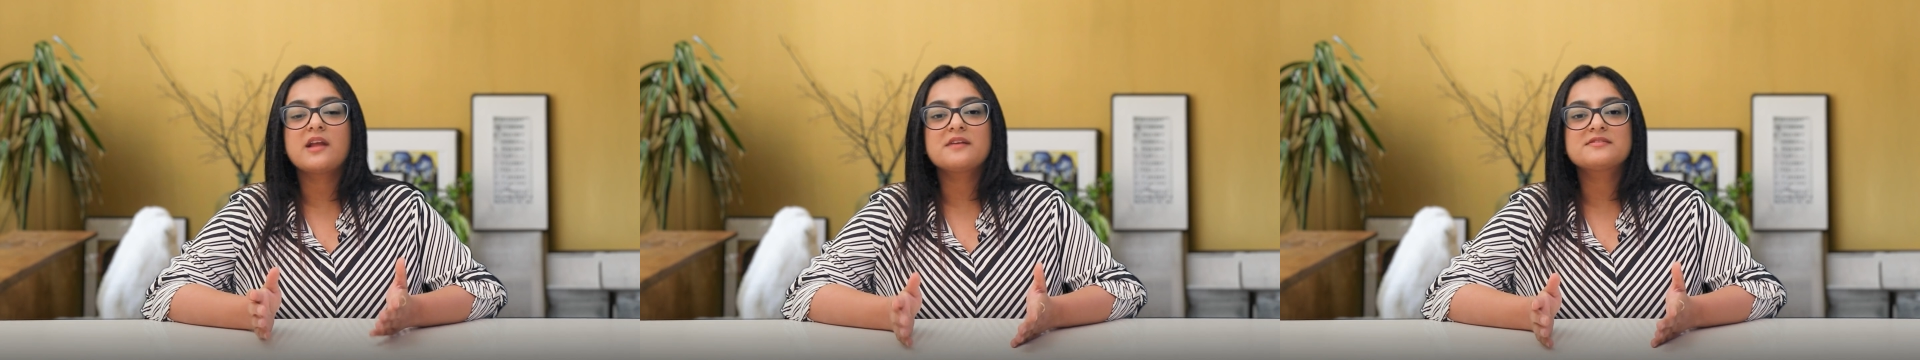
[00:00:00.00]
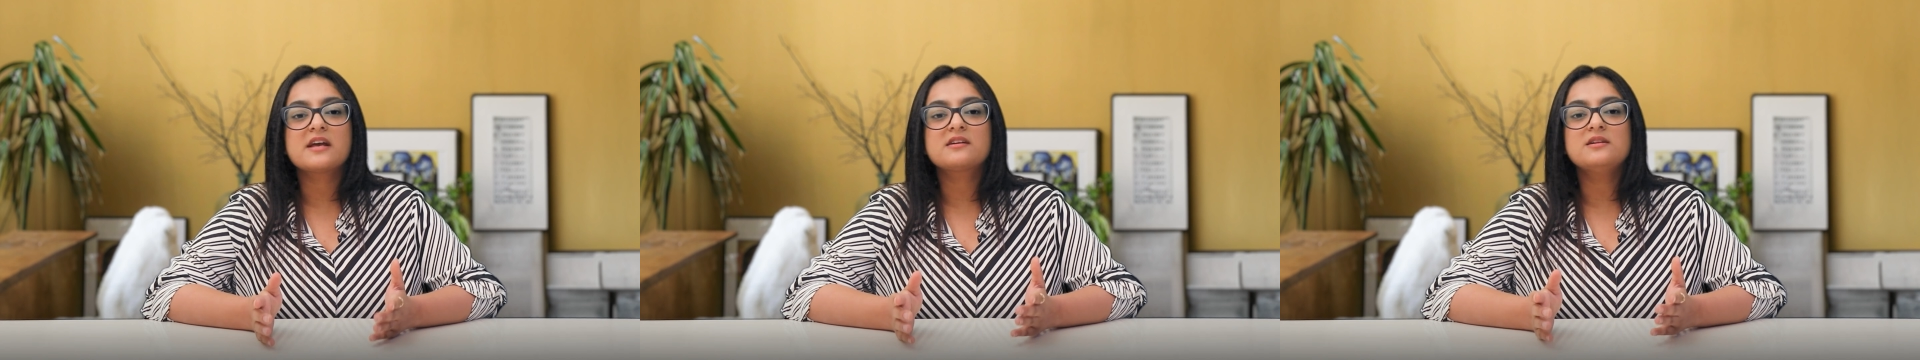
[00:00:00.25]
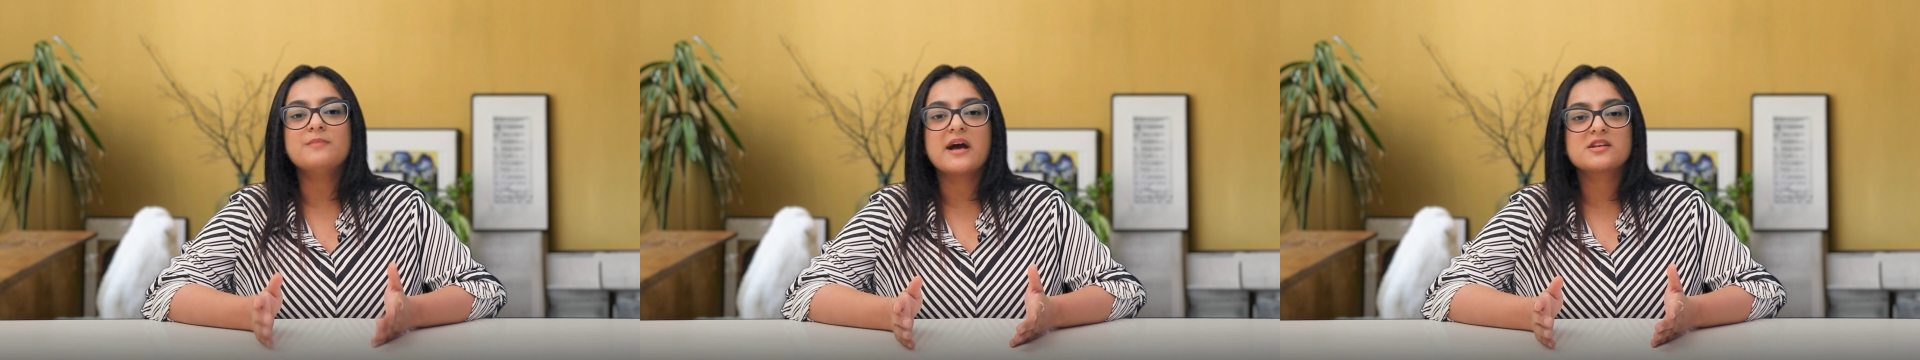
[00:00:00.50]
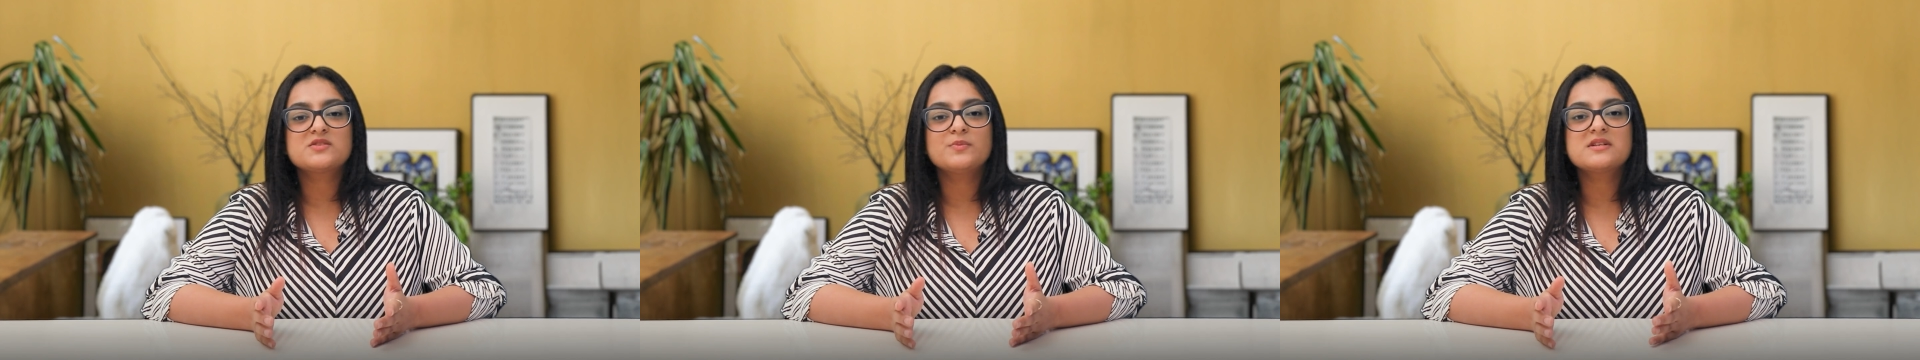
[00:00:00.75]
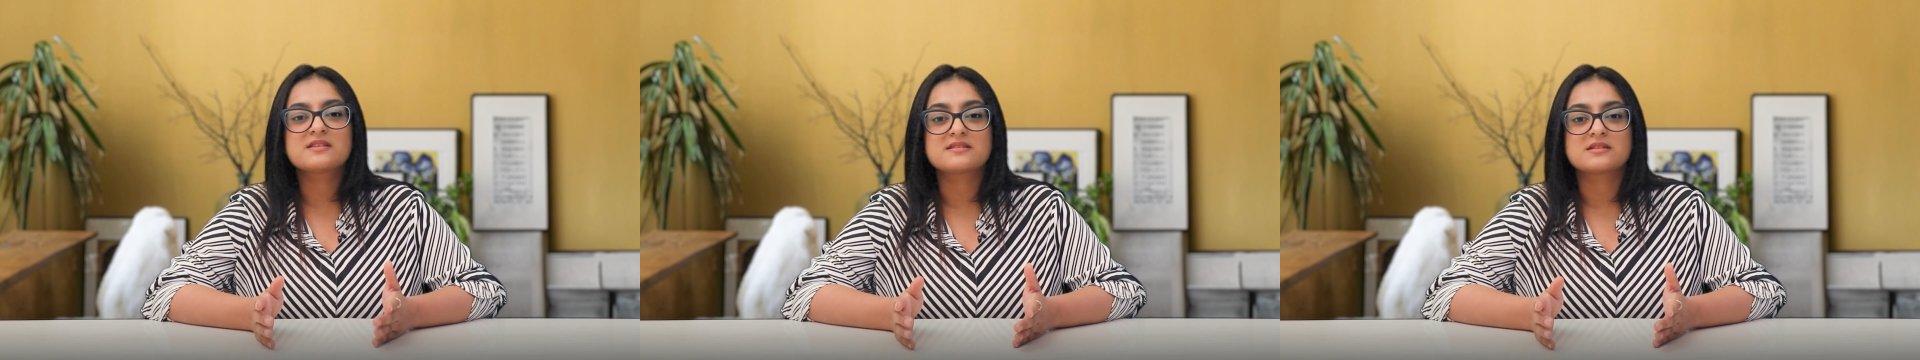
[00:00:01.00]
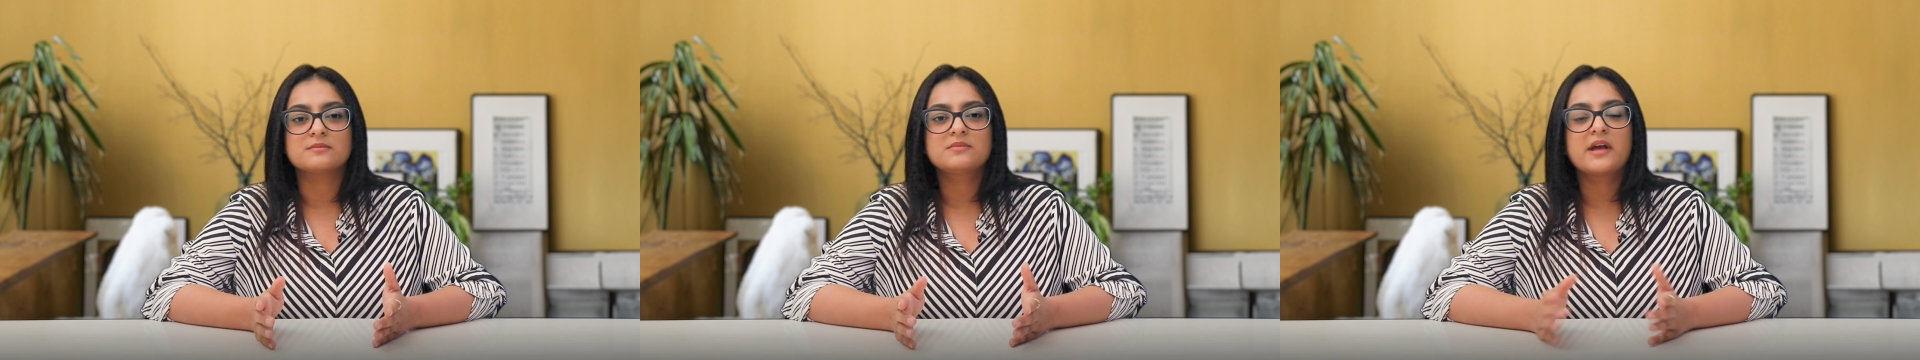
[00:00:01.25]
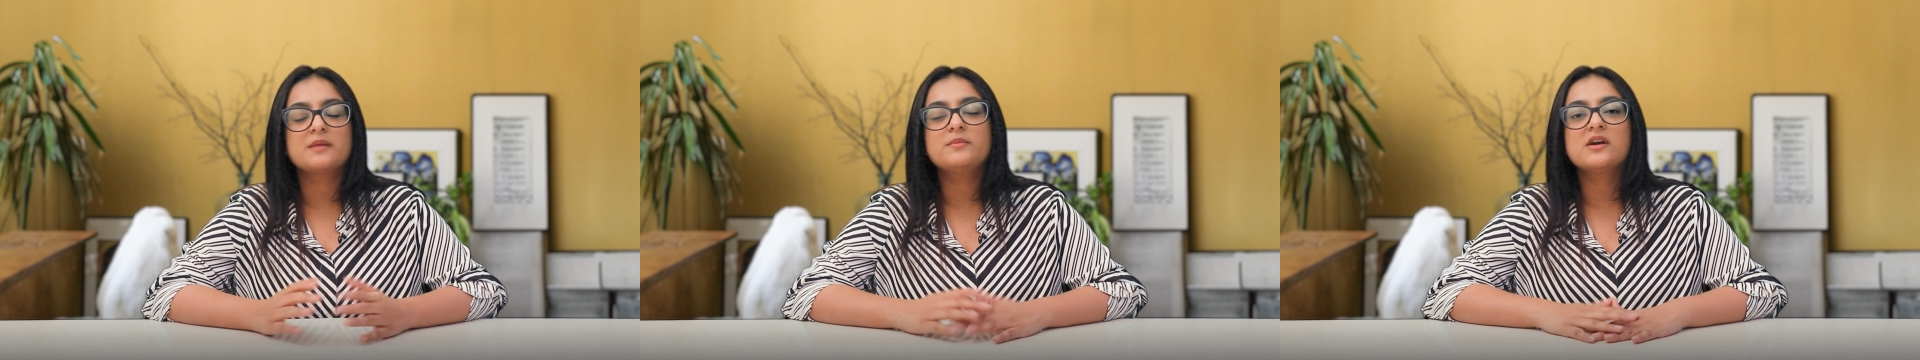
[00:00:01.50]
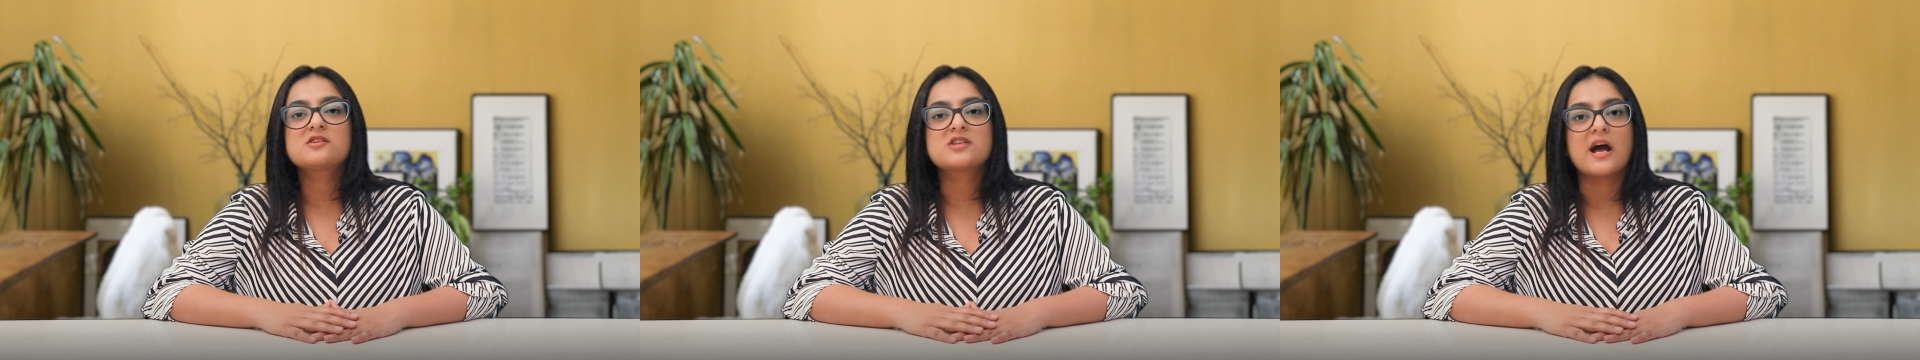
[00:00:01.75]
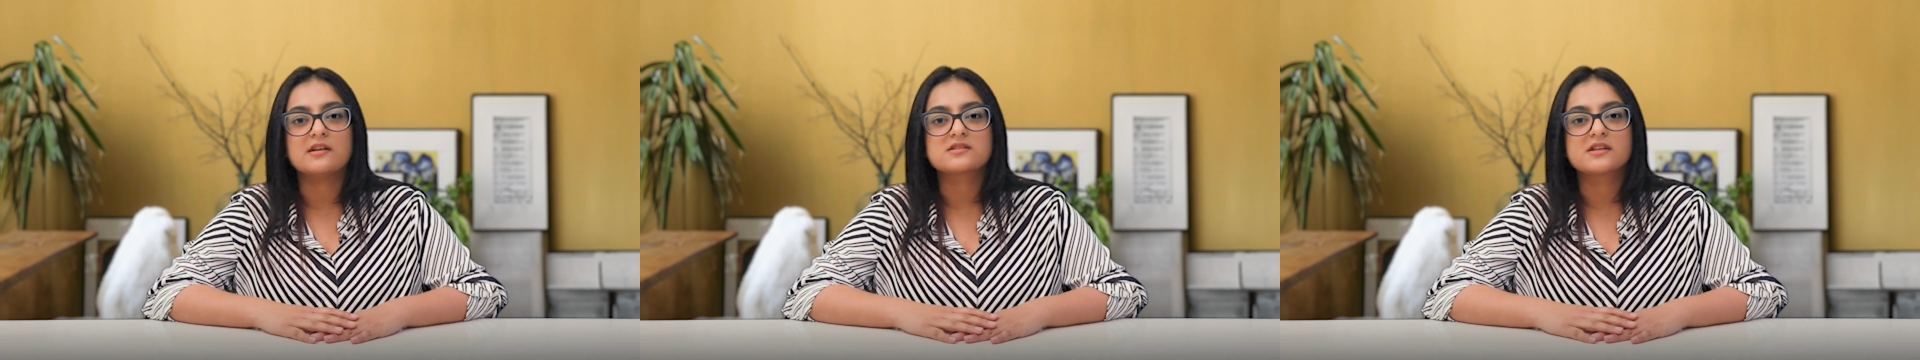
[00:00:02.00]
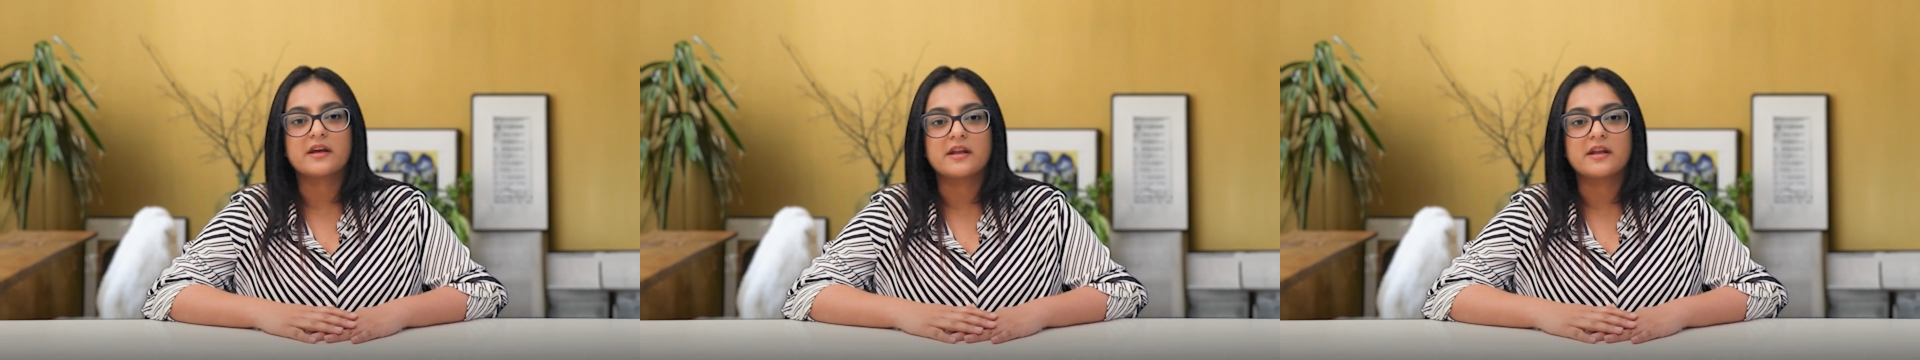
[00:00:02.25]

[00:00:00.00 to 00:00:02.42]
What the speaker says: lifecycle management system can be a challenging